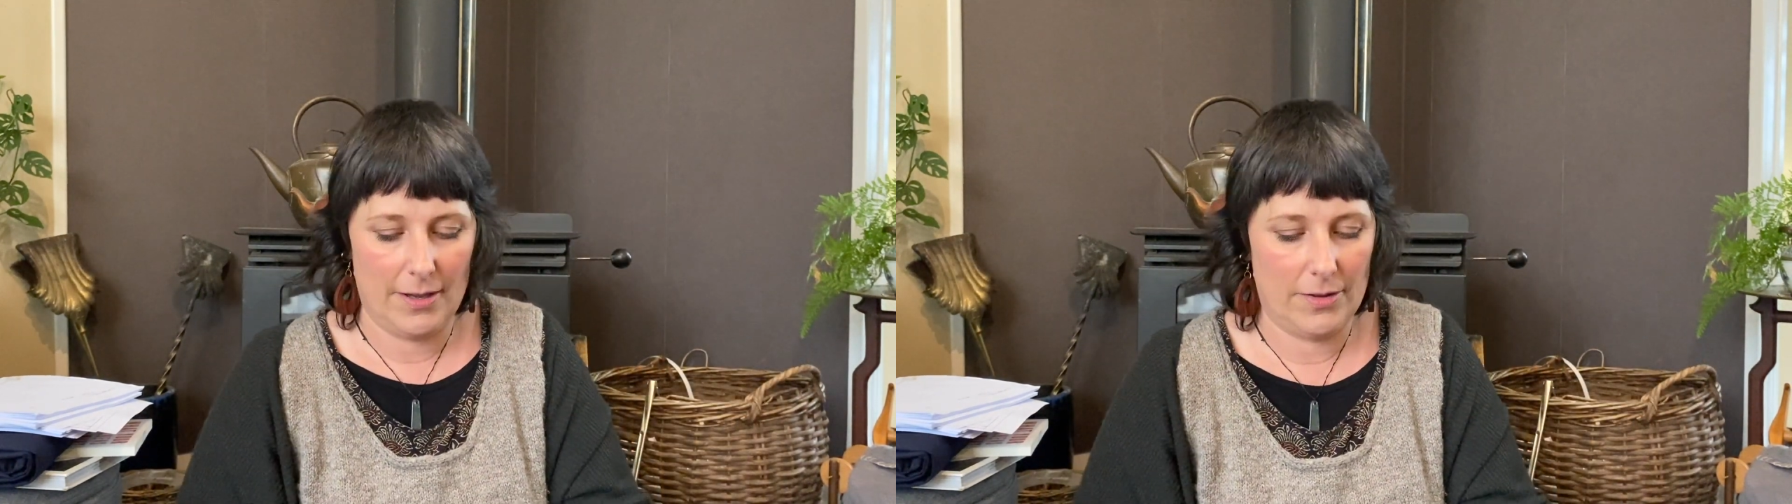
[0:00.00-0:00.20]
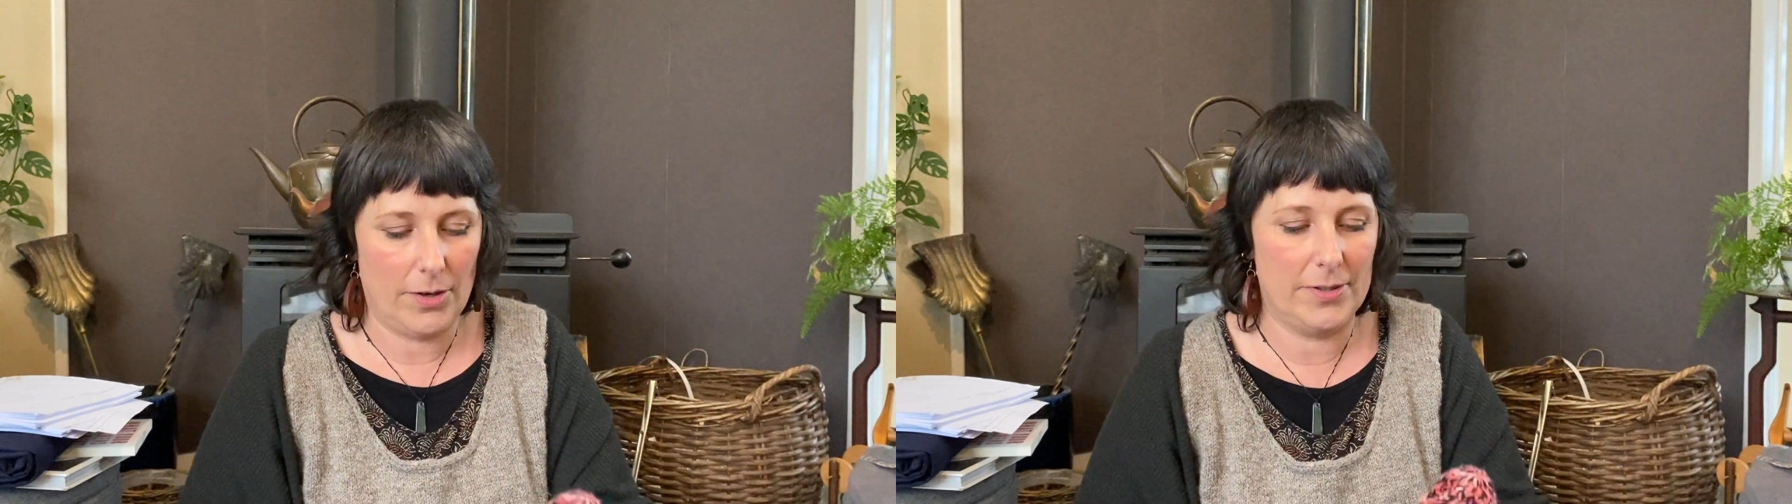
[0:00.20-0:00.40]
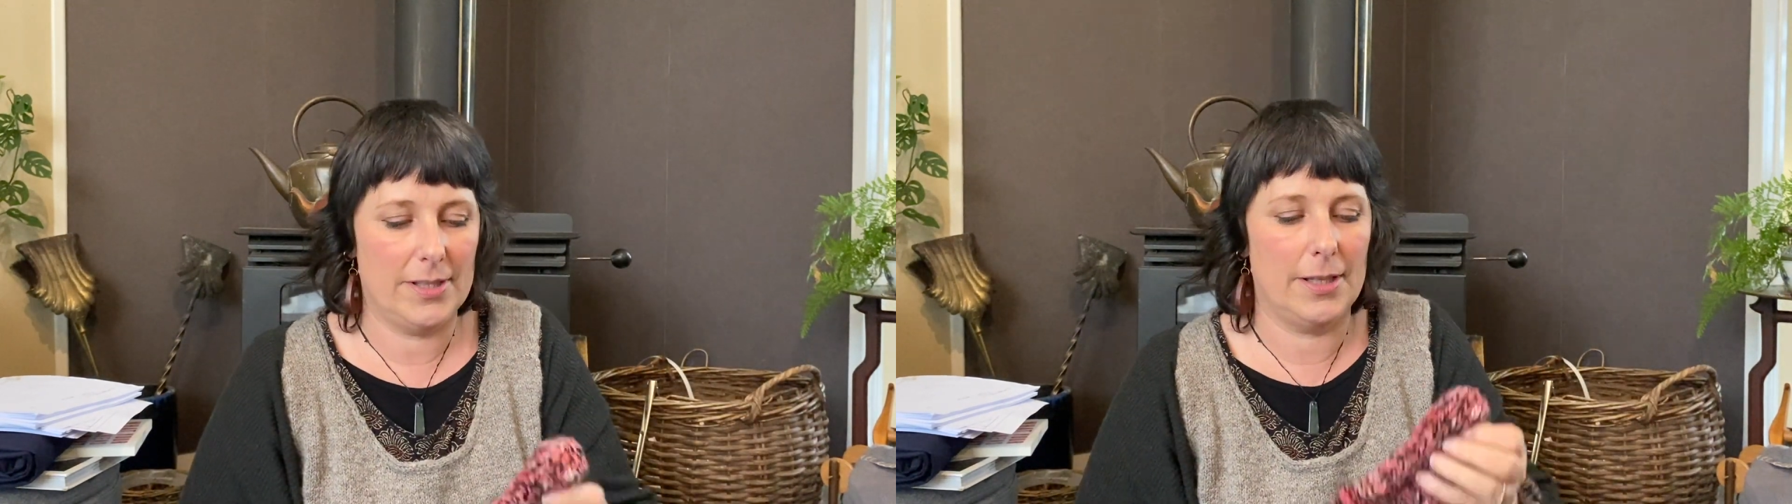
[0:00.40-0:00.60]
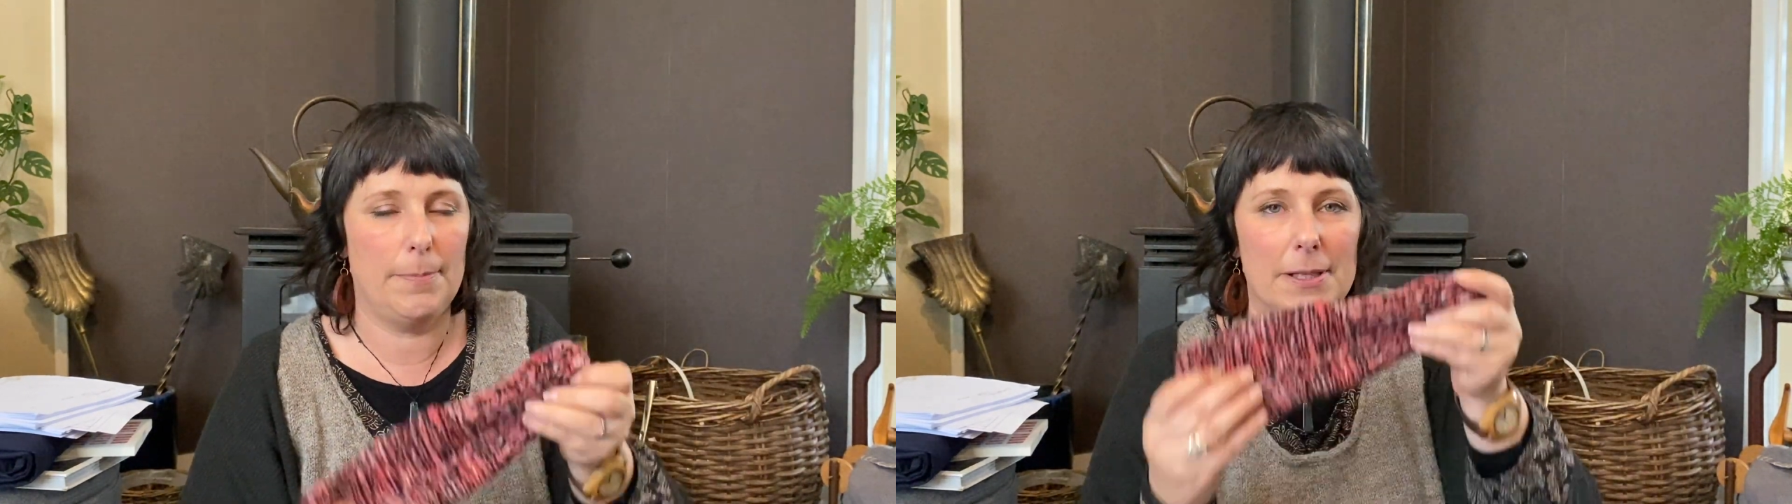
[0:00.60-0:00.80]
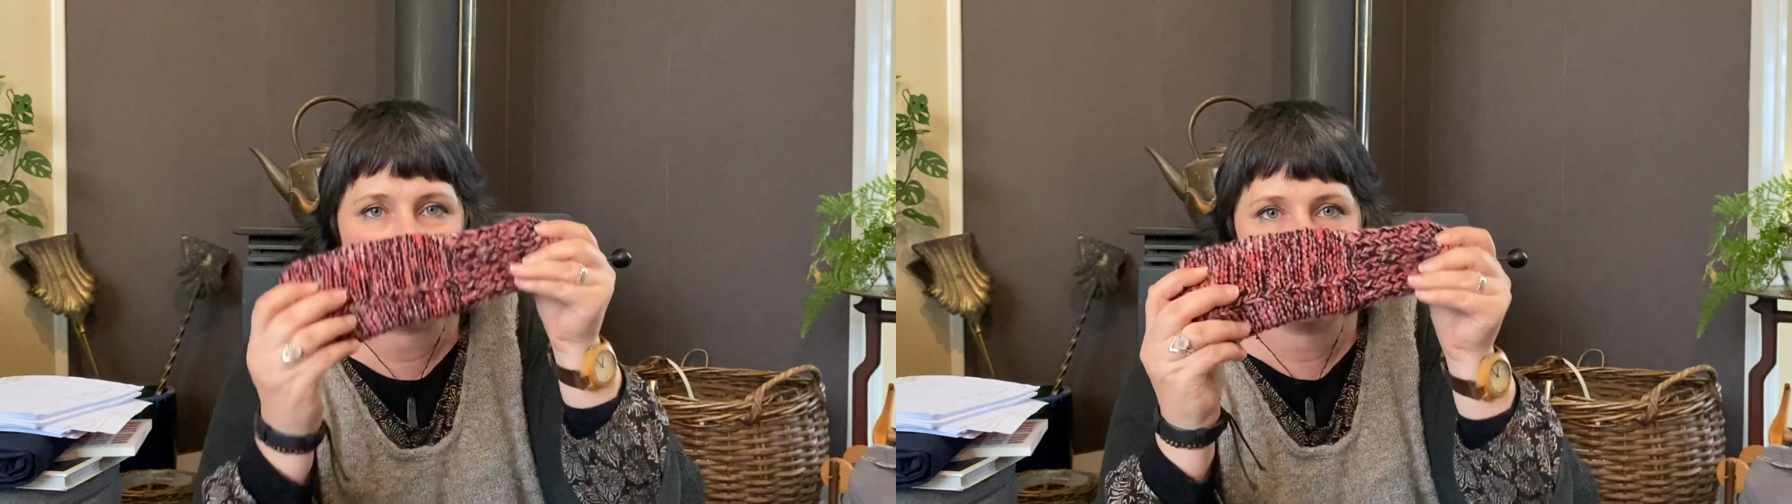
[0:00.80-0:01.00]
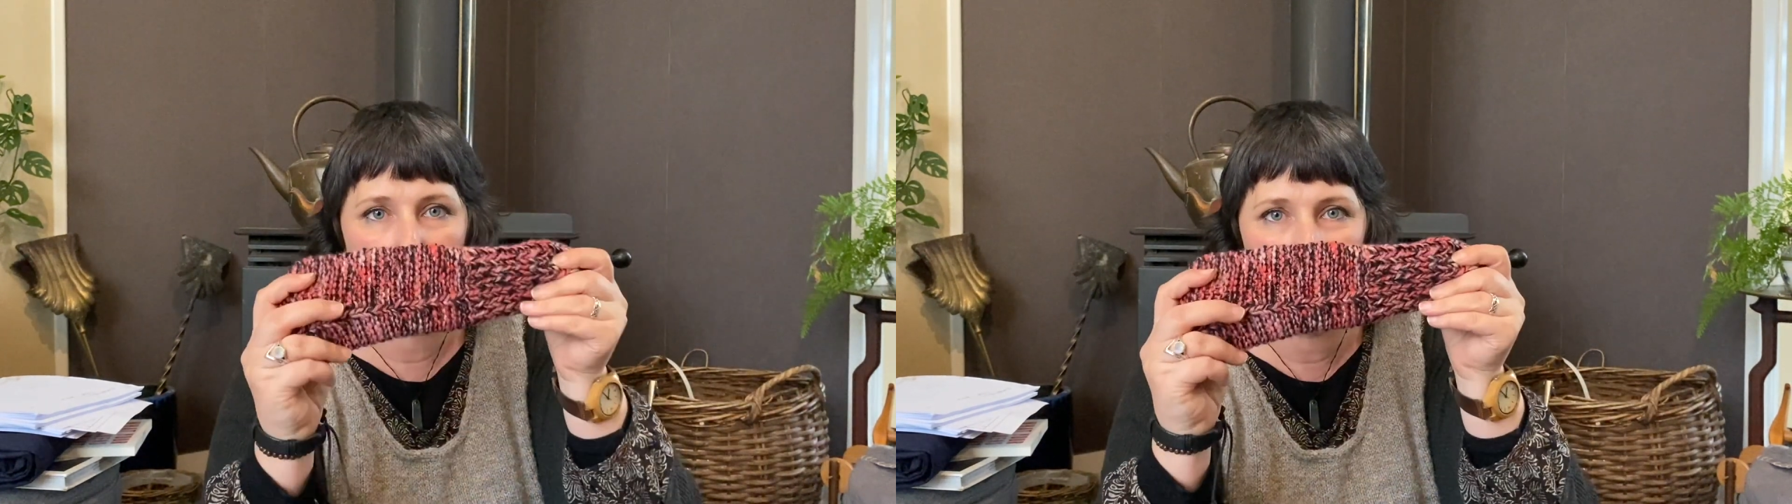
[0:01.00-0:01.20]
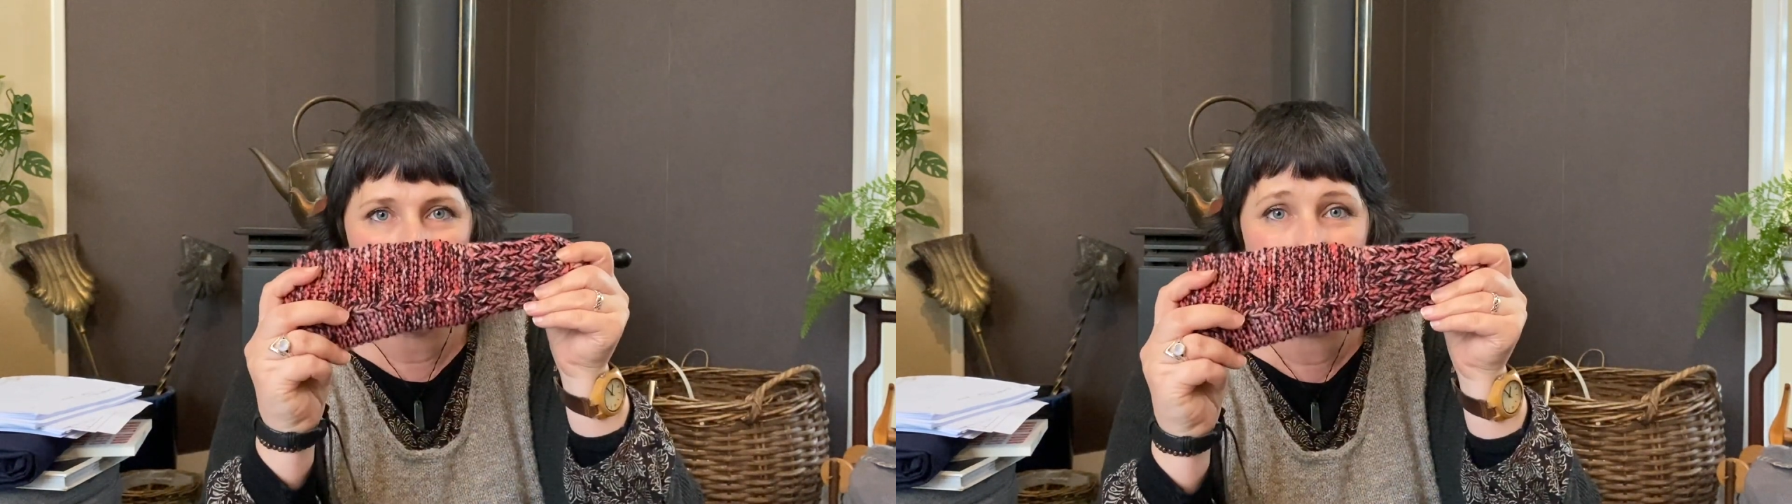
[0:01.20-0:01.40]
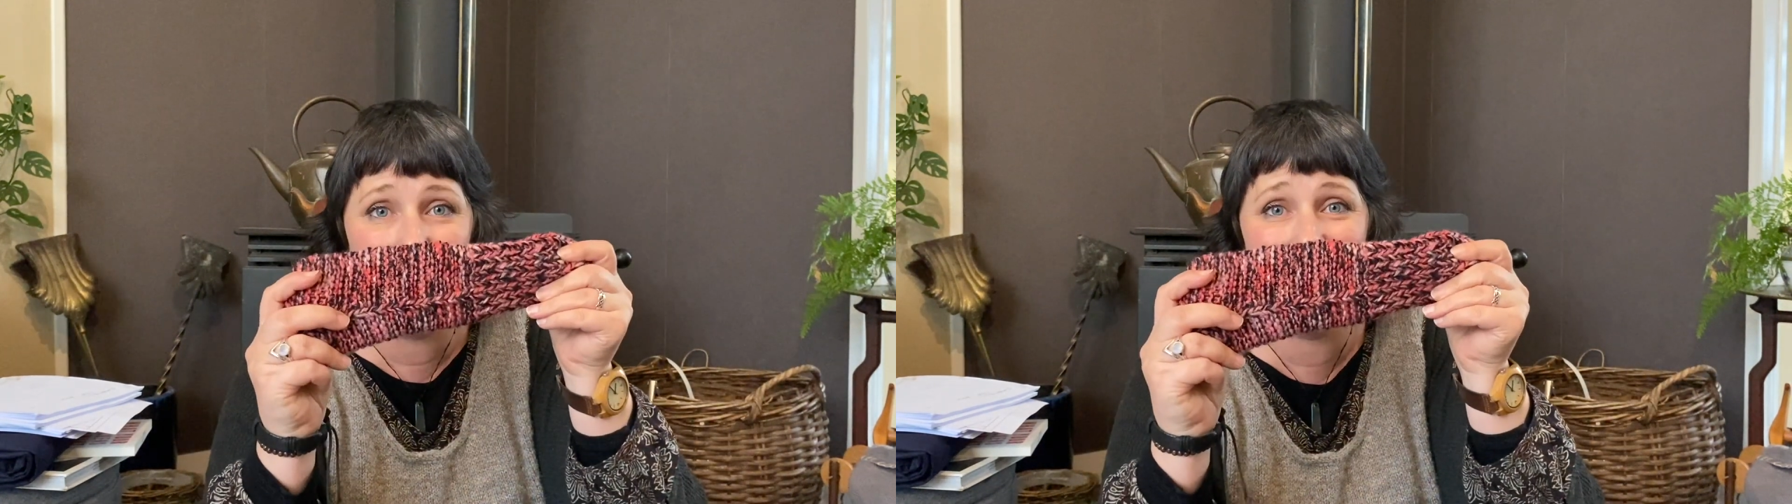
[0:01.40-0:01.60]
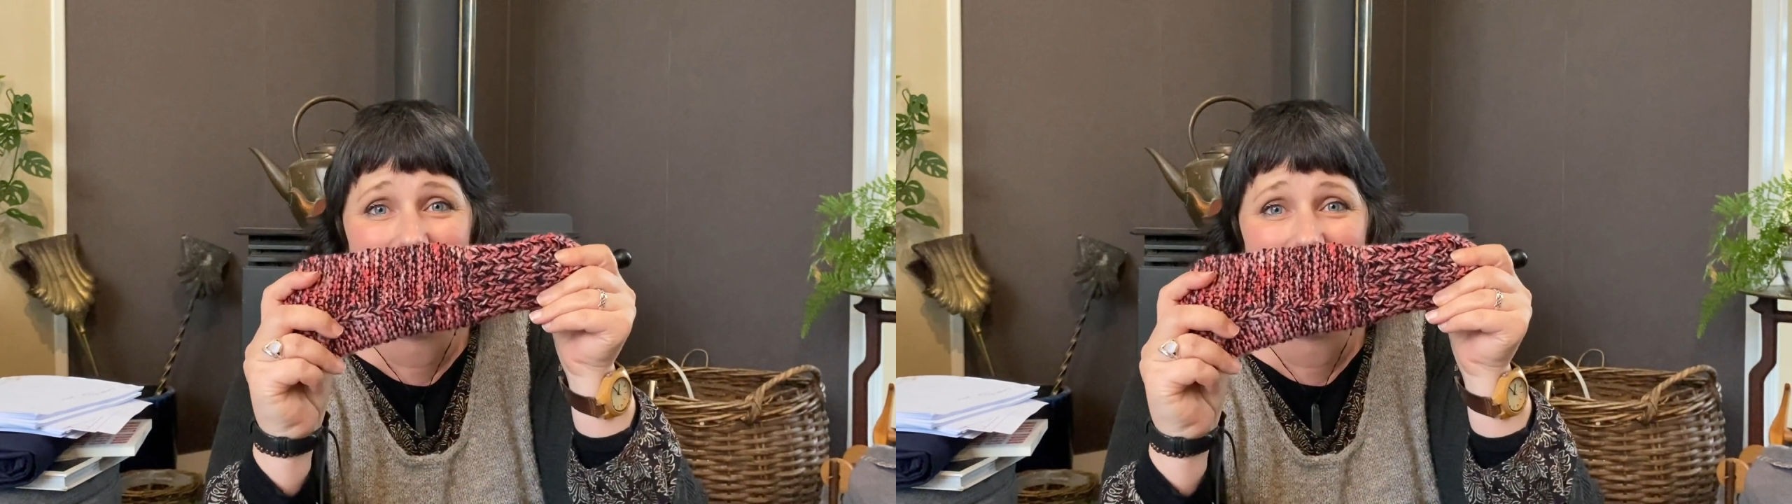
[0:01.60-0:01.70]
those slippers for me.